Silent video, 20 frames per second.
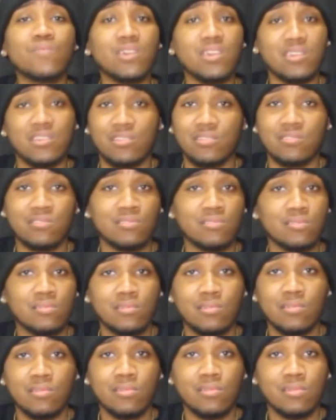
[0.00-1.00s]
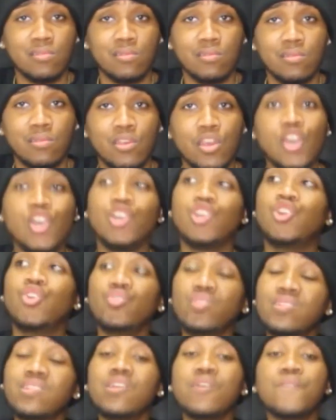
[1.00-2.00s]
with?
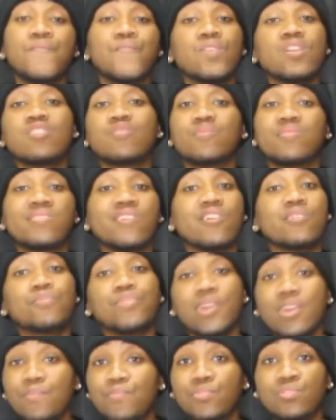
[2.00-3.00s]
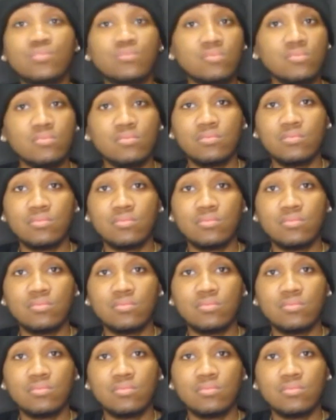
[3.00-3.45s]
You still friends with certain people?